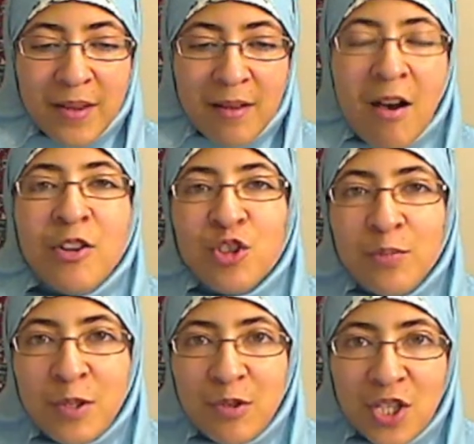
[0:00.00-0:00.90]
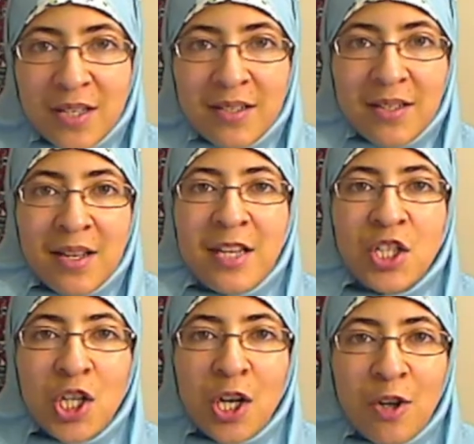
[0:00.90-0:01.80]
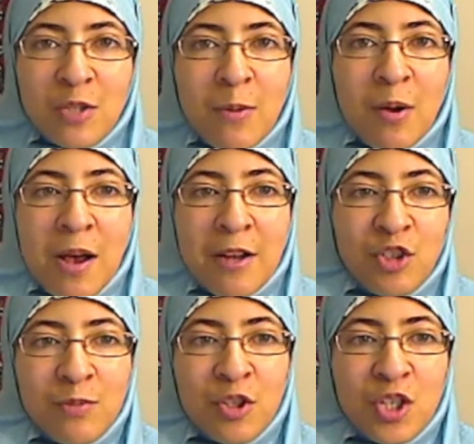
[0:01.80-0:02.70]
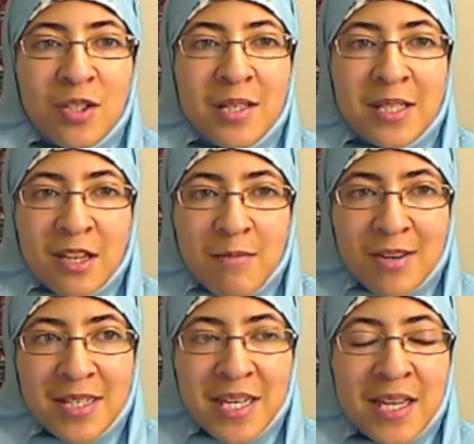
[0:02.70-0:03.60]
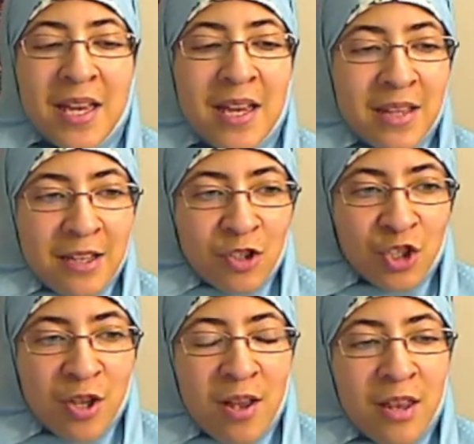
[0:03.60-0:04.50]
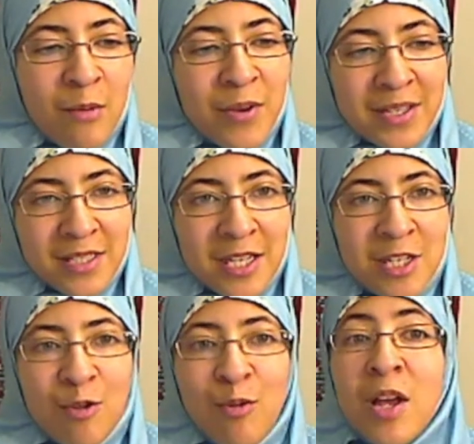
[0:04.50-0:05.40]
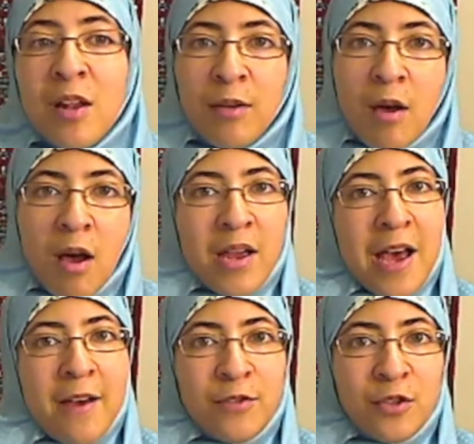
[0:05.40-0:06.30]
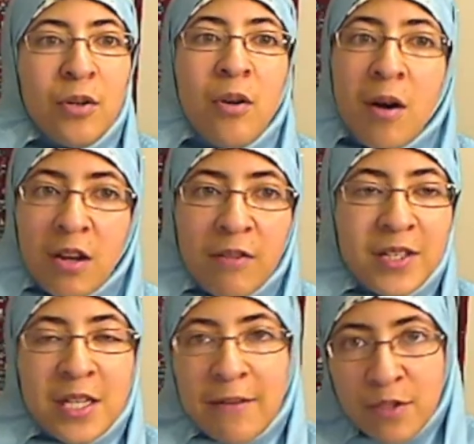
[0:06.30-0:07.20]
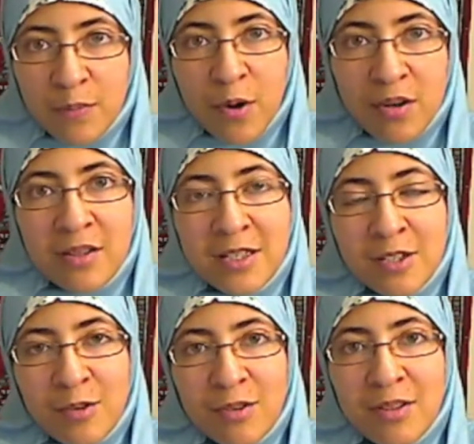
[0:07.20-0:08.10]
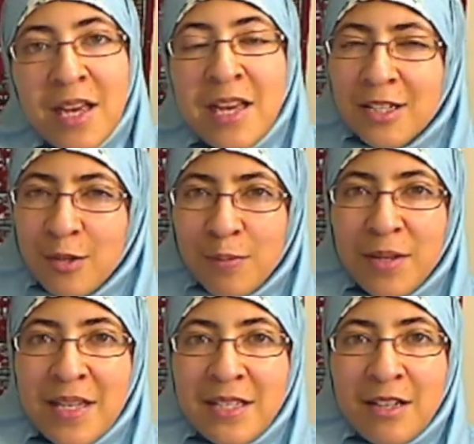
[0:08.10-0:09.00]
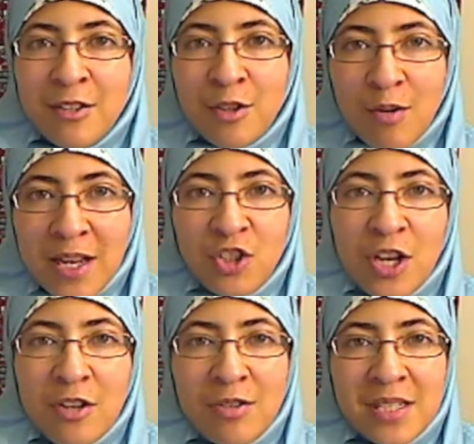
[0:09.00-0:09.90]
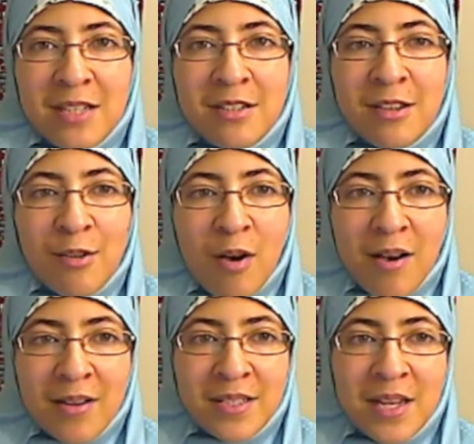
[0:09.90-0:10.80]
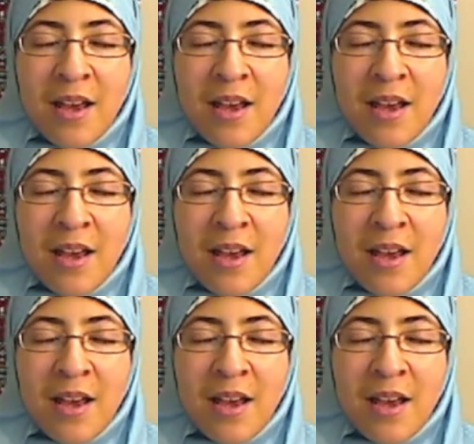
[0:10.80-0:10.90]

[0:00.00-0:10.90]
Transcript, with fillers: contribution, charitable contribution to this community that inshallah will continue long after all of us have departed this earth. So please donate generously to the cause.